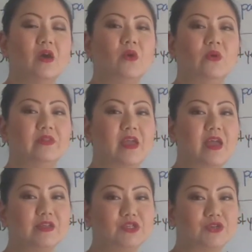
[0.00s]
Well, the
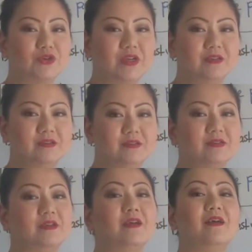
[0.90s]
answer is,
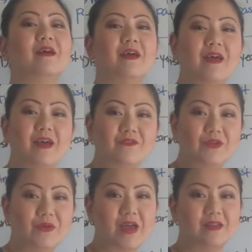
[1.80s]
have
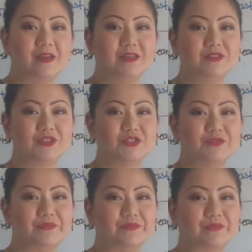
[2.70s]
you had lunch?
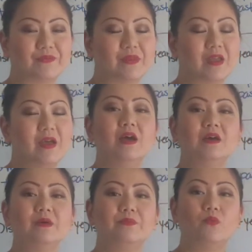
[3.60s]

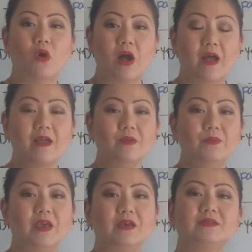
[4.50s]
Why?
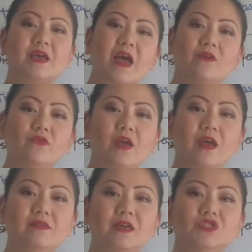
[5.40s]
Because have you
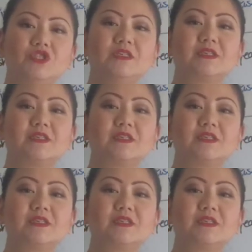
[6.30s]
had lunch is